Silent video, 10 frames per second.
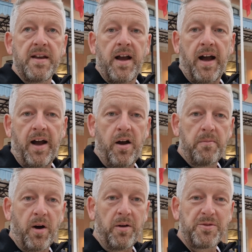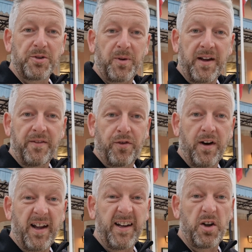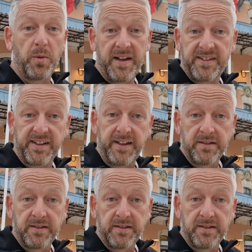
I'm just waiting for a lady called Izzy,